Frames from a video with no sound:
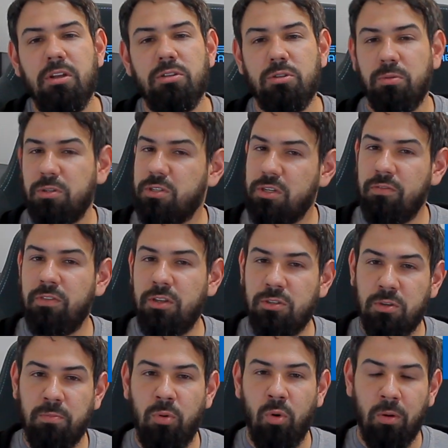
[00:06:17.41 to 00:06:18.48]
So we'll see if they
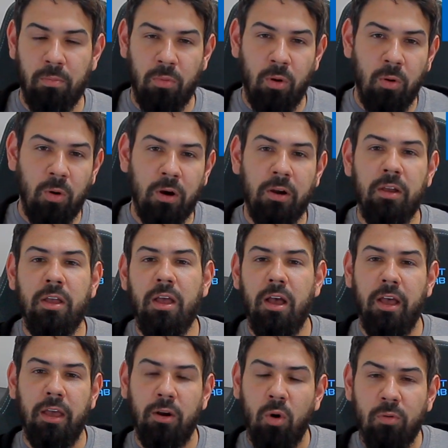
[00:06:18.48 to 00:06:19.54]
support more,
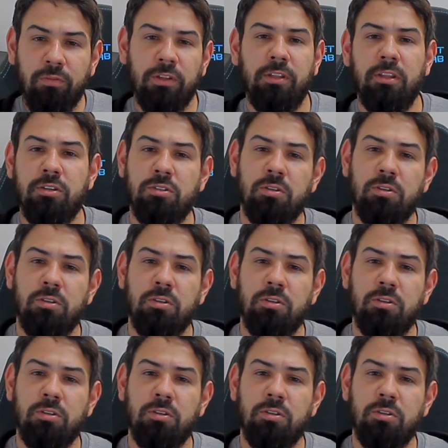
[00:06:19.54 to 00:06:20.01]
and hopefully they